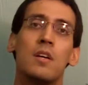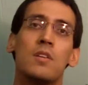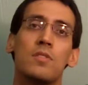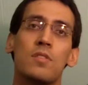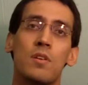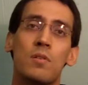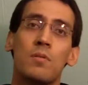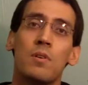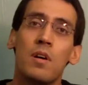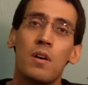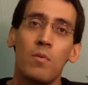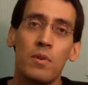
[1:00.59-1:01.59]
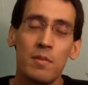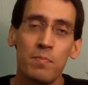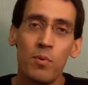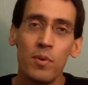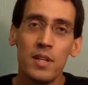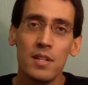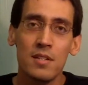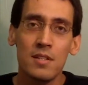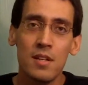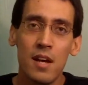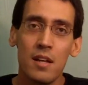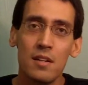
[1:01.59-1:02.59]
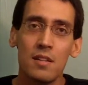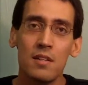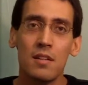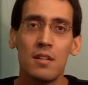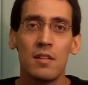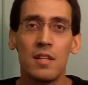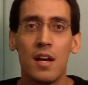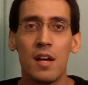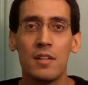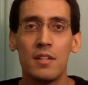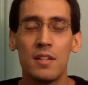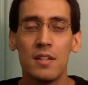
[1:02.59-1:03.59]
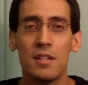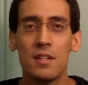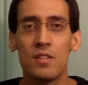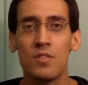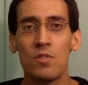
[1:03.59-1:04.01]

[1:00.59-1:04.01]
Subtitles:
So, when the point is set, the idea is